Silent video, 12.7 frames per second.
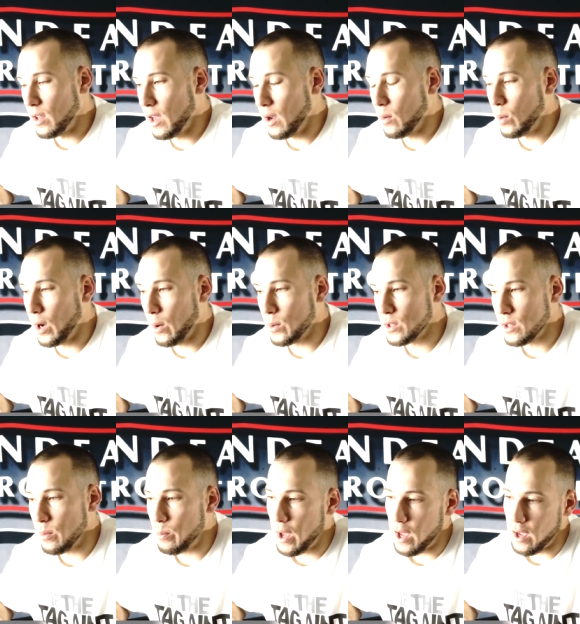Yeah, when I was in the
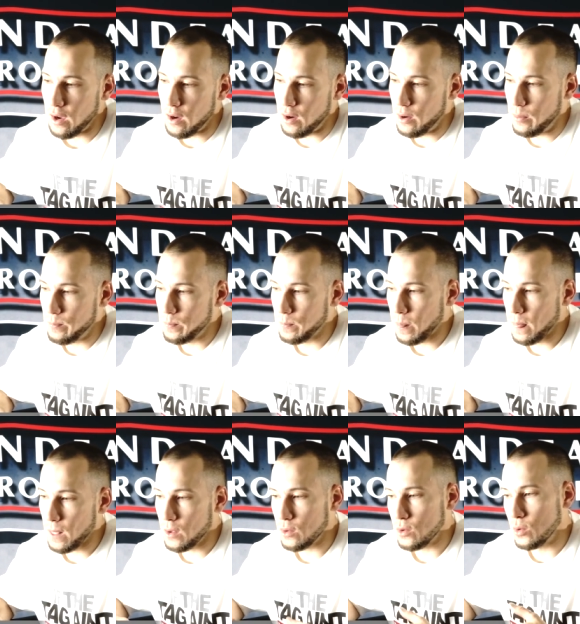Bay, um,
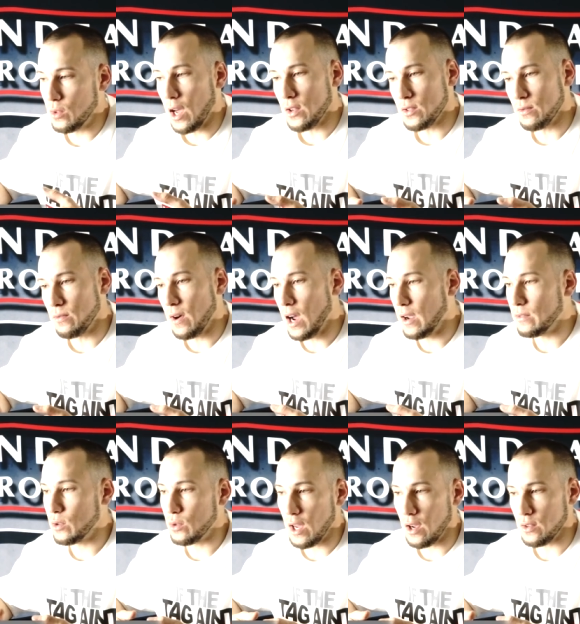2005,
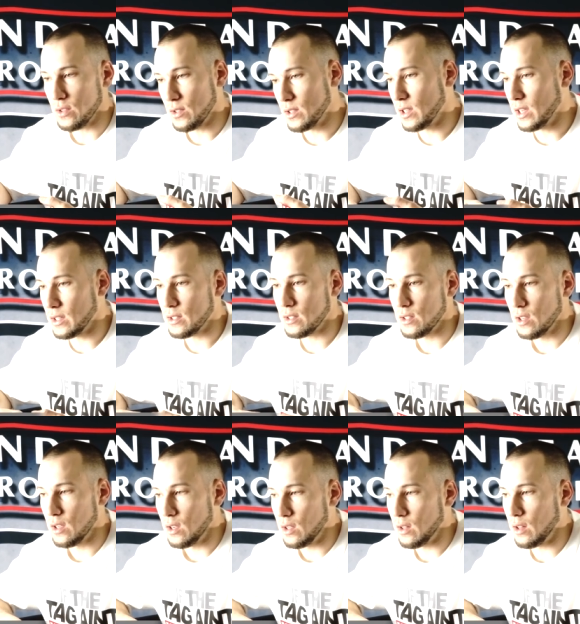2006,
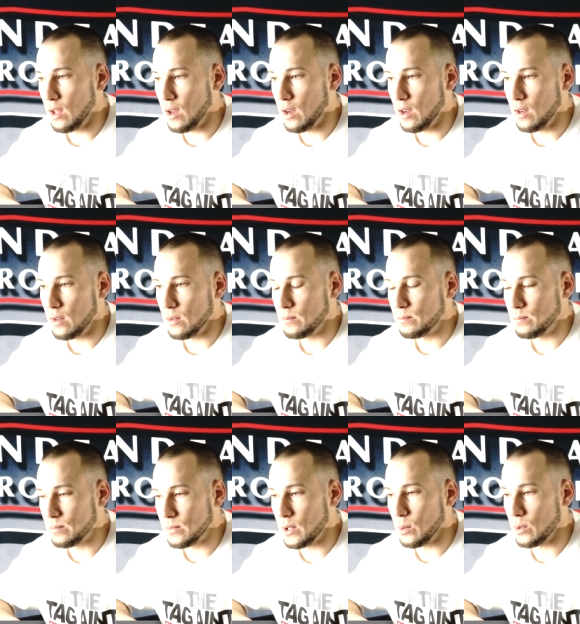uh,
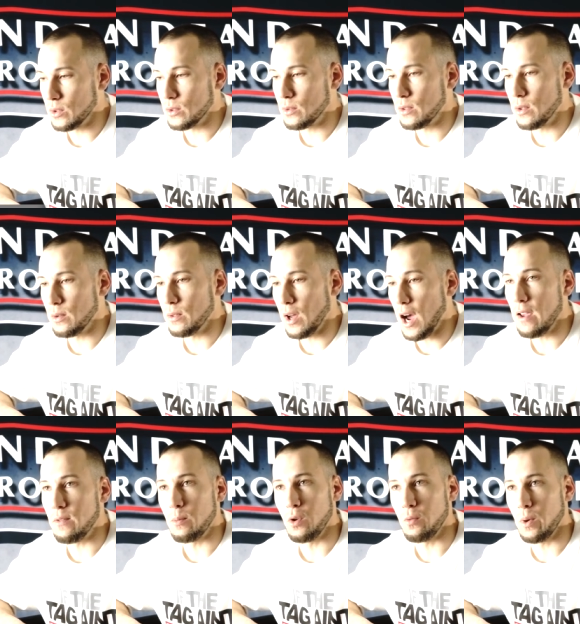there was the the
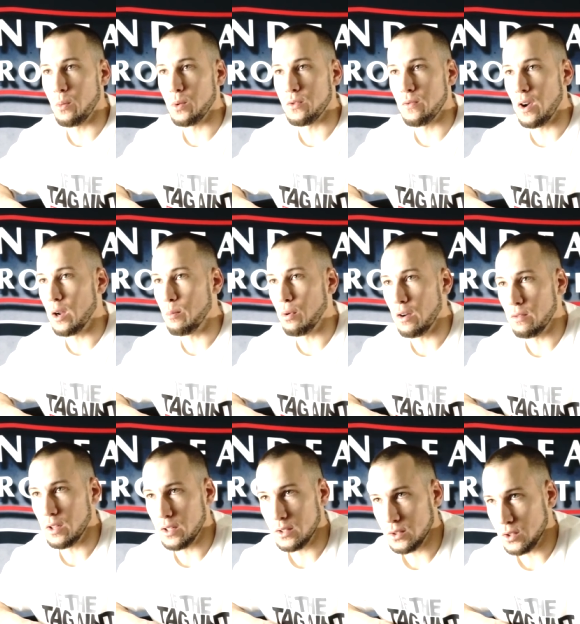hyphy movement was very
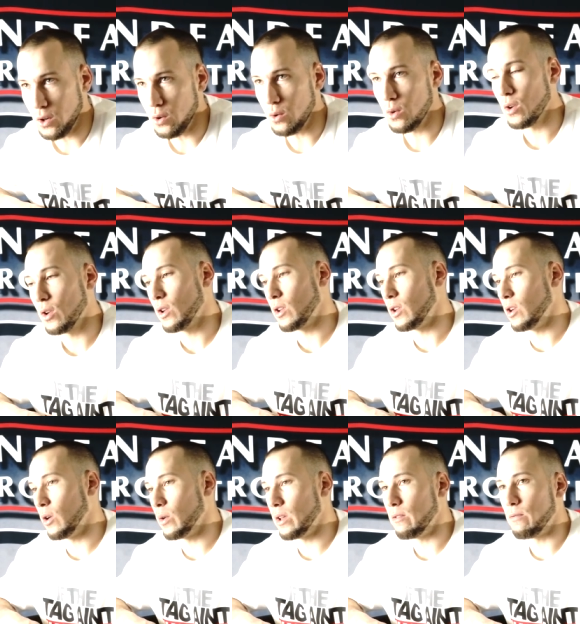prevalent. So you
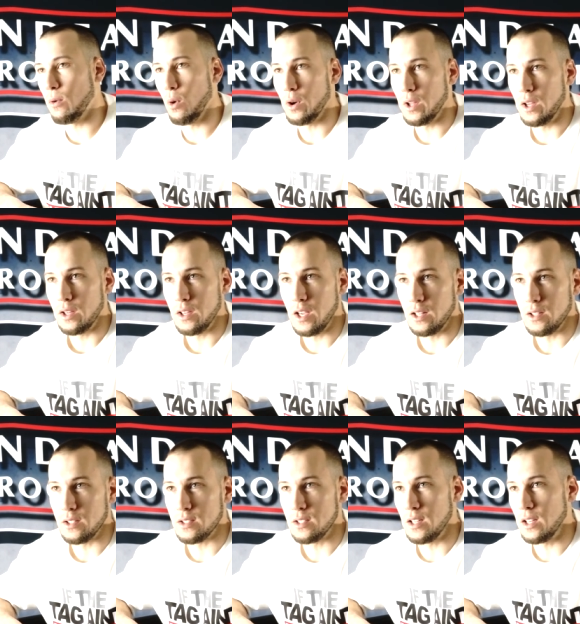know, E40, Keak da
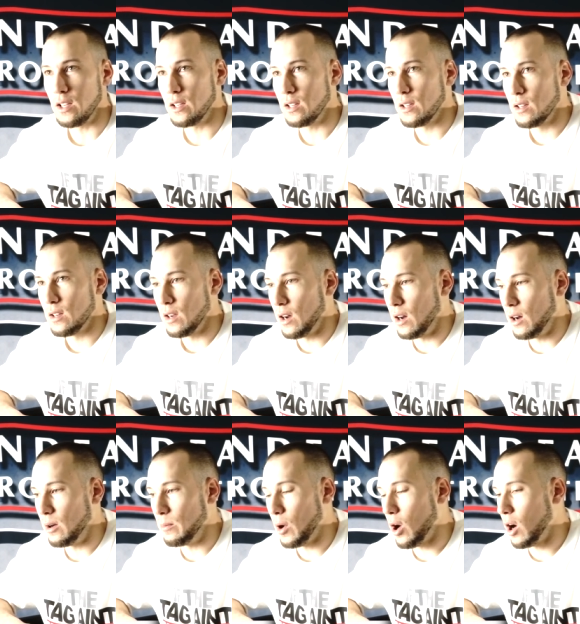Sneak,
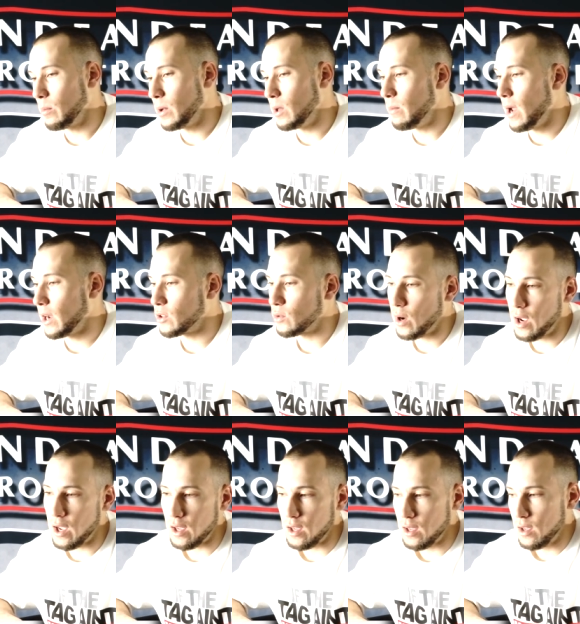um, RIP Mac
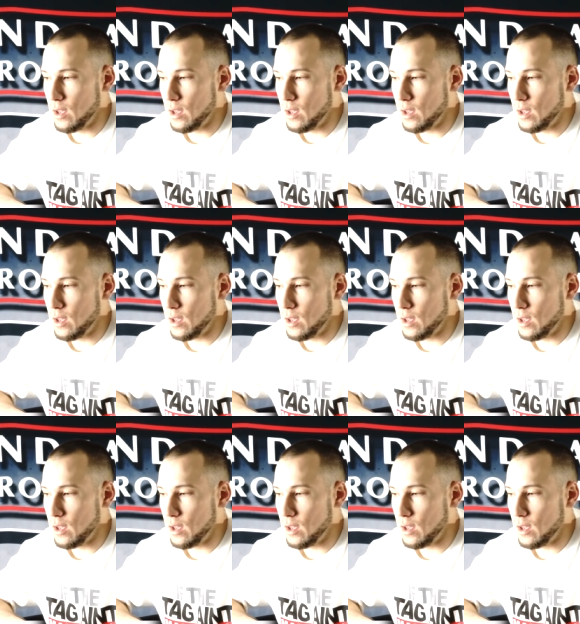Dre,